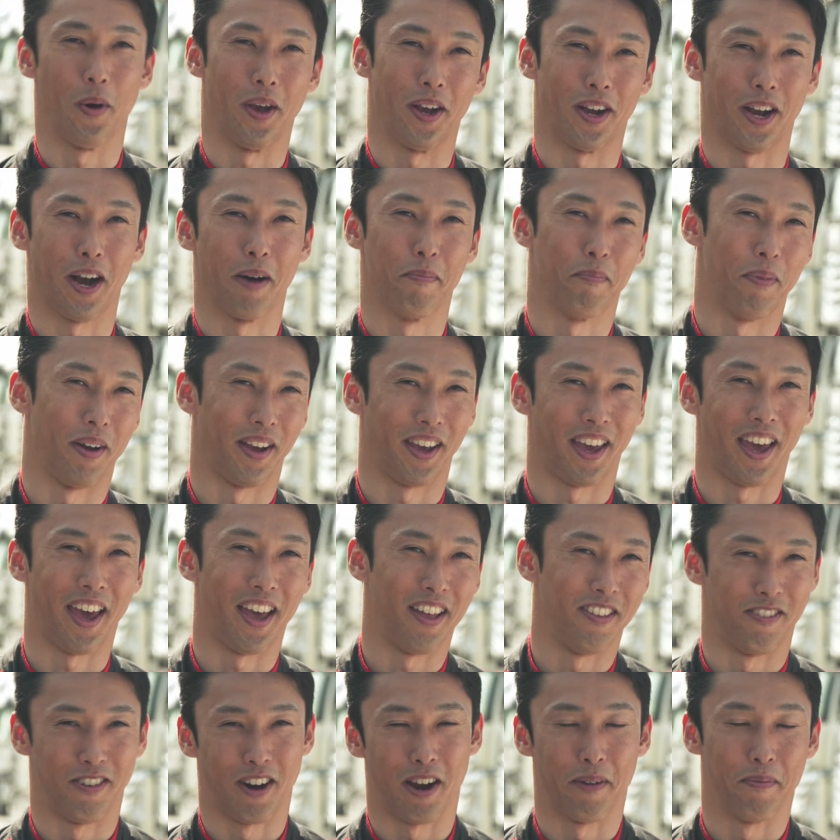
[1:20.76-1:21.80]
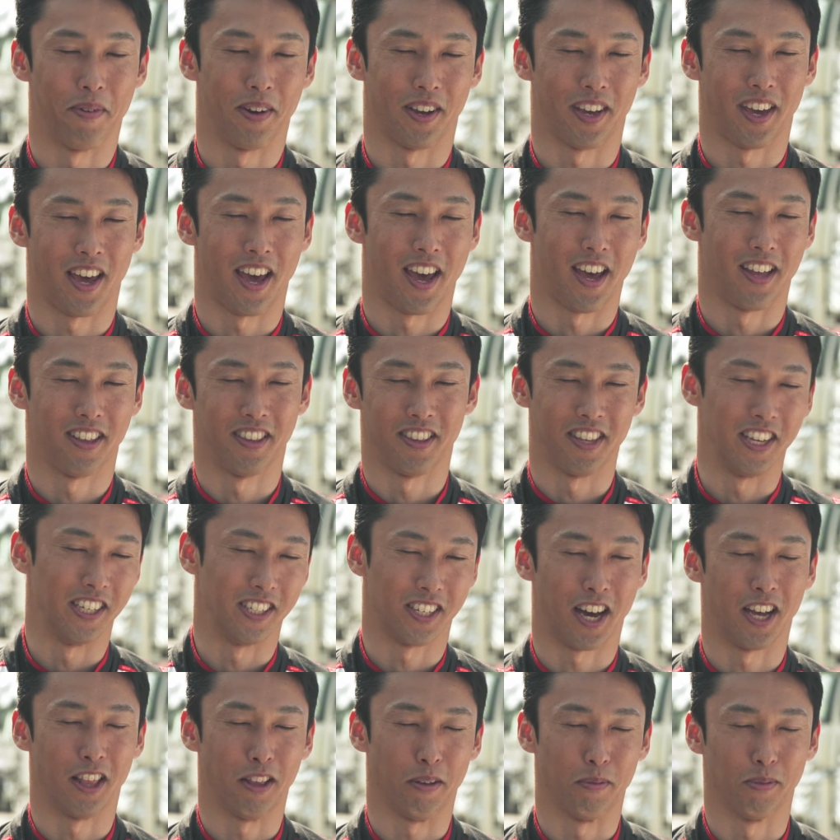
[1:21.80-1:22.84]
wake up again, drive again, these
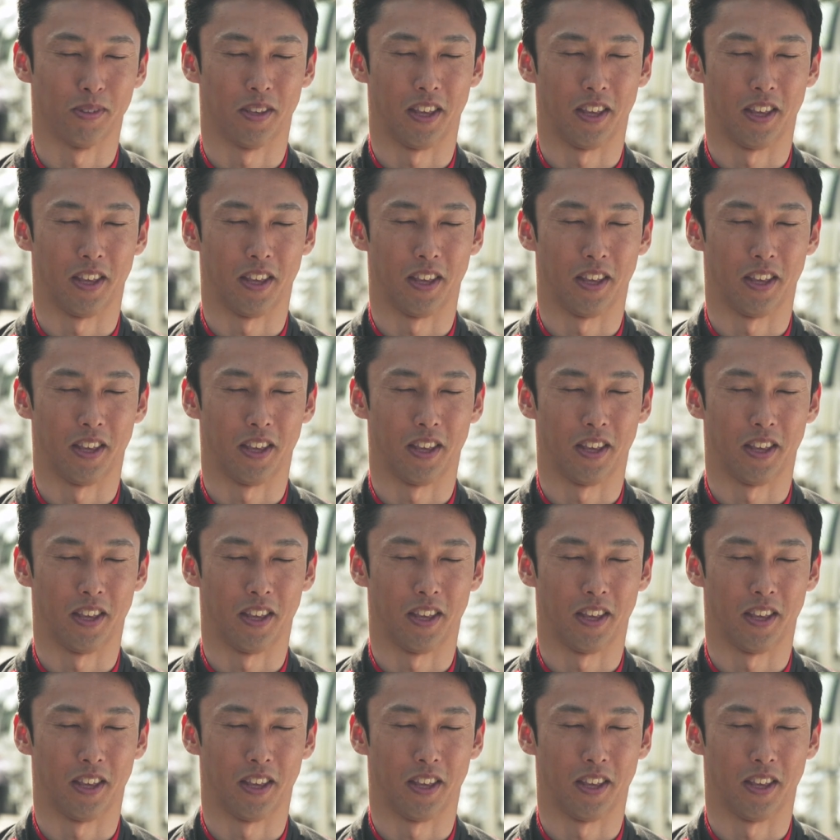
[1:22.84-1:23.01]
kind of